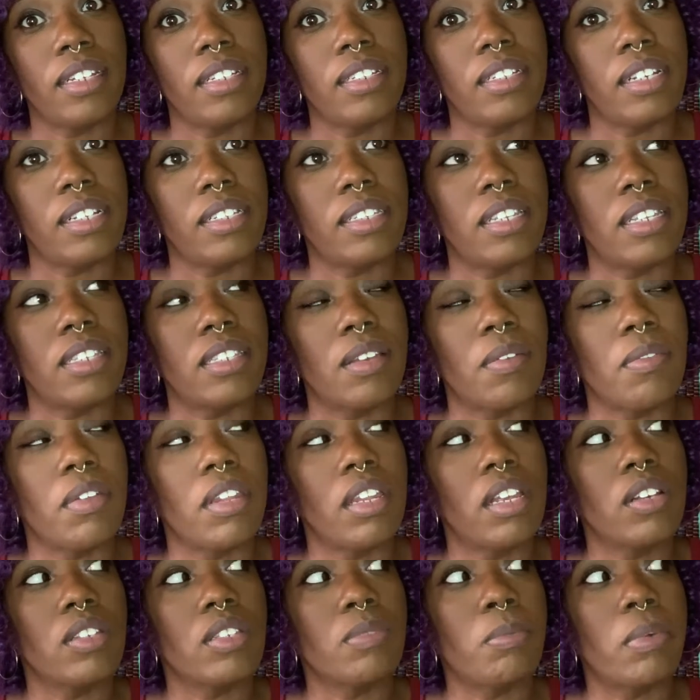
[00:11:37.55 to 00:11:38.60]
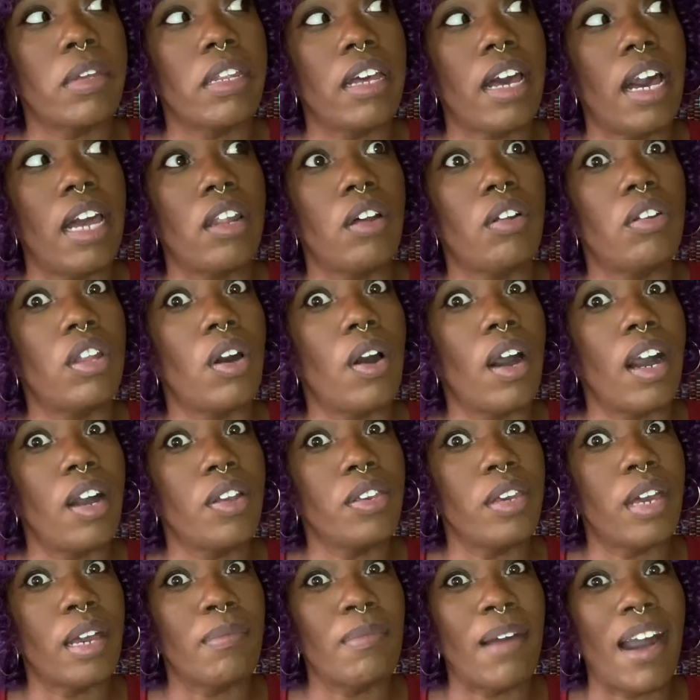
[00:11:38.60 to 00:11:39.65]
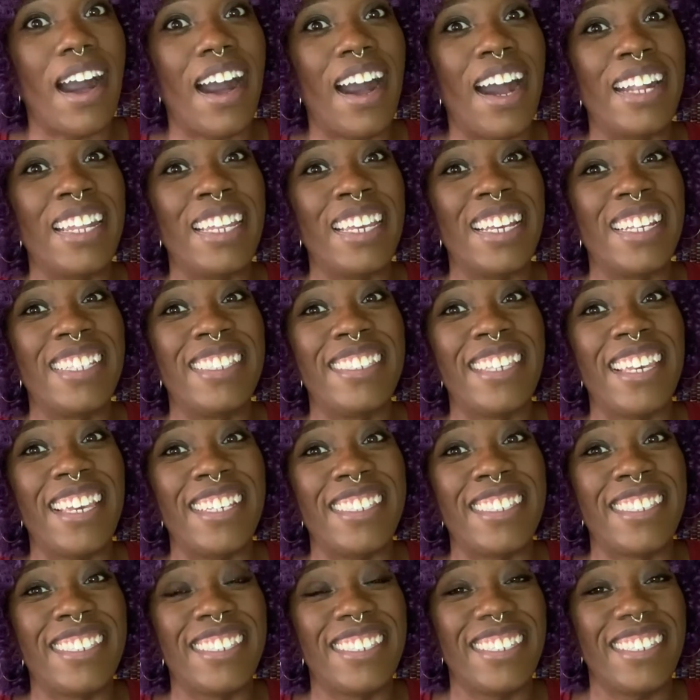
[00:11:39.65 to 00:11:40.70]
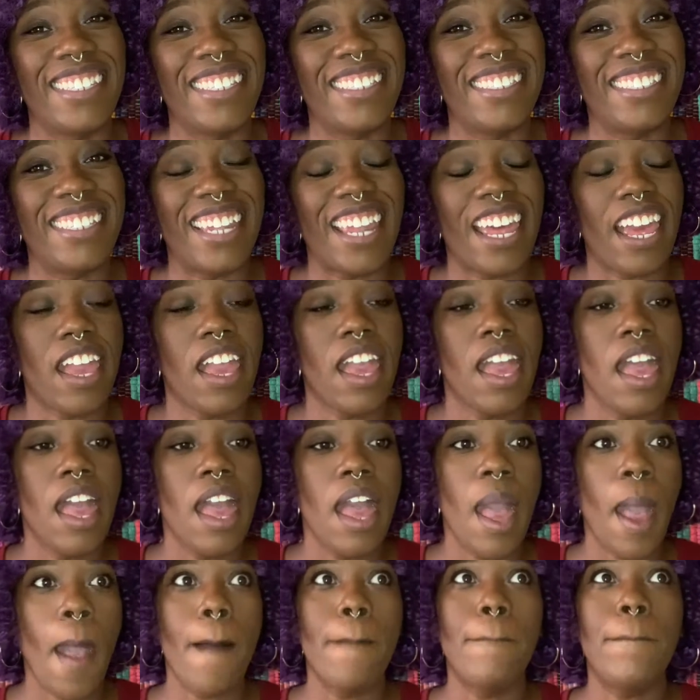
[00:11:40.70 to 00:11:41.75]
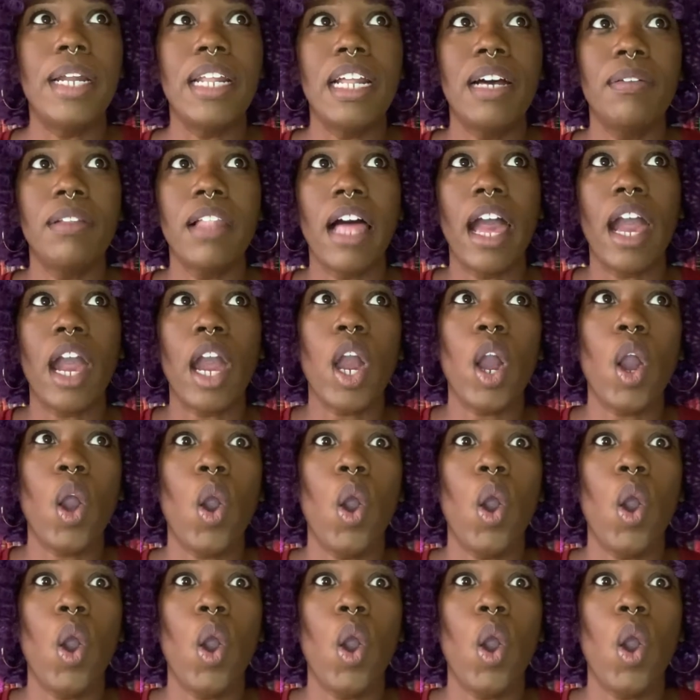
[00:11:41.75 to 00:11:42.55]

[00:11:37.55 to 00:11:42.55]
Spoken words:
I said something else, but I don't know how young my audience is today. But I'm like,